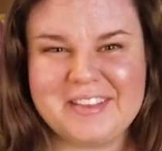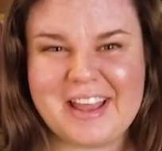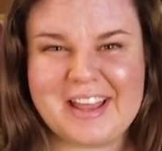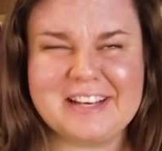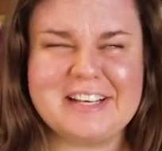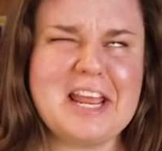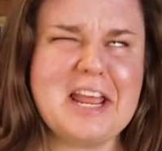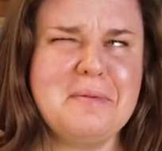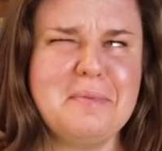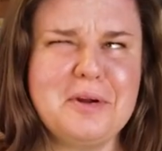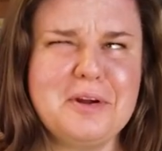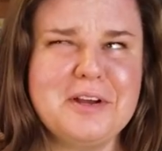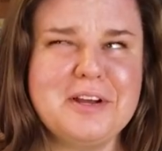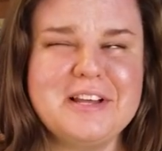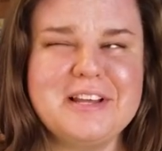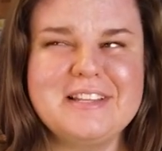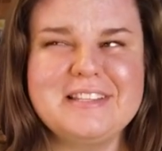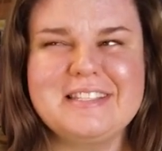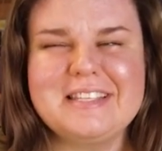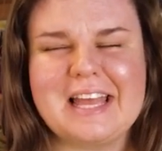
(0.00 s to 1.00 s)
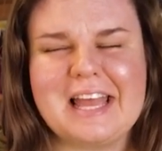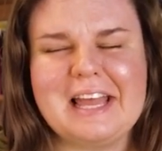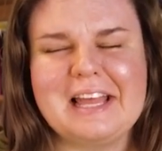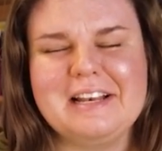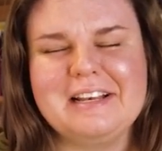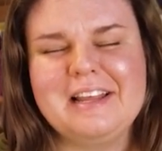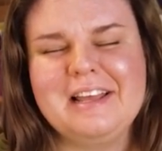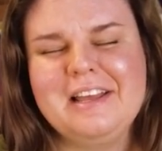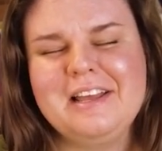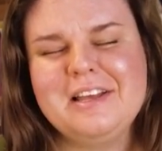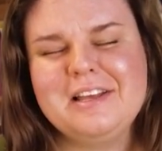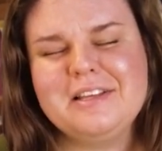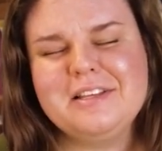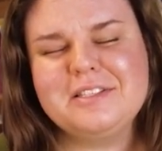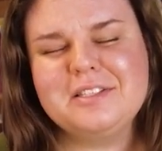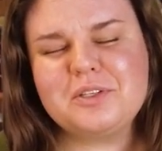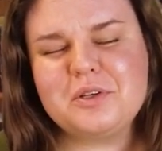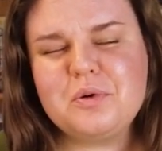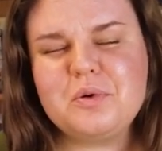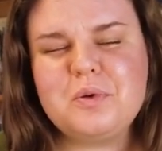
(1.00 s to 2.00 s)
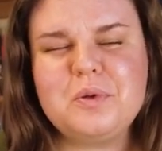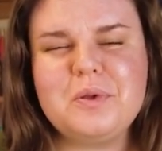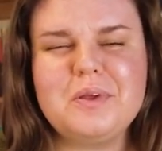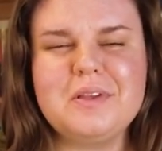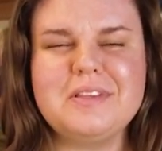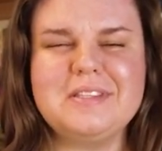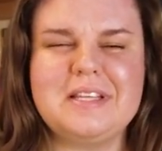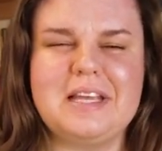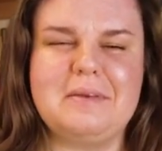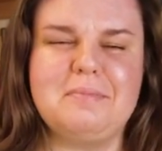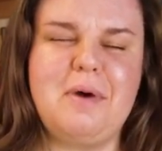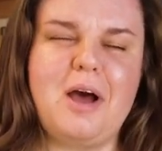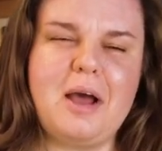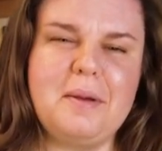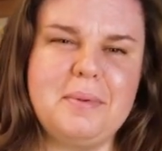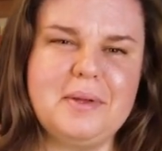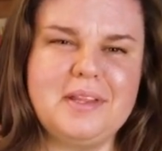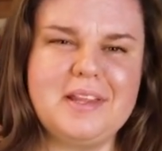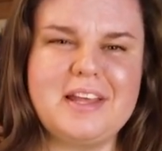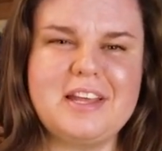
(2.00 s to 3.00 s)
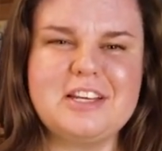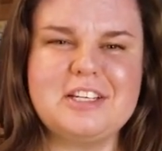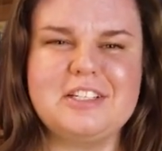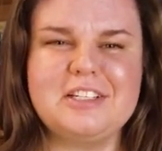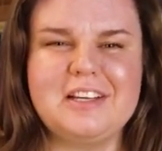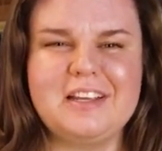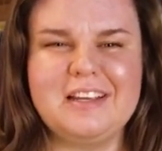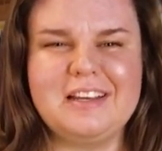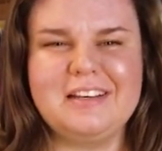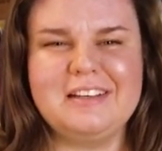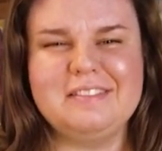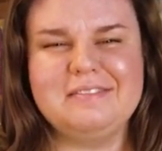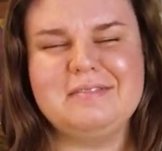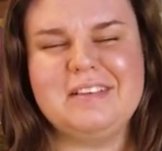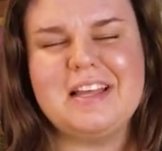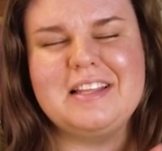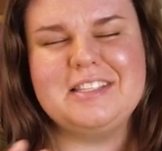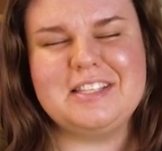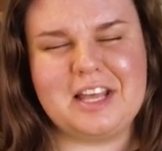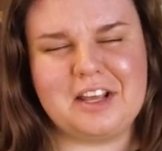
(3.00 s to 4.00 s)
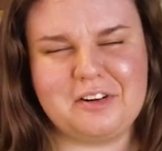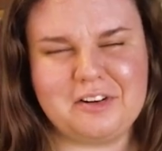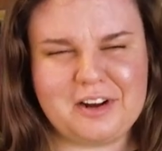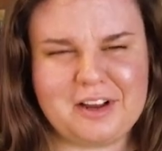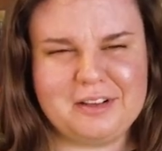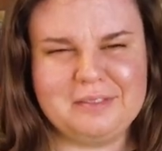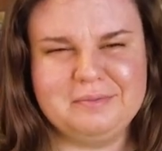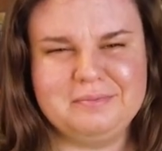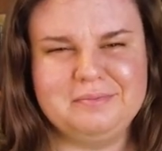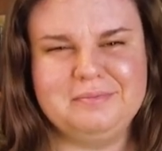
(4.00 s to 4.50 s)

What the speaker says: like neighborhoods and schools and population, etc.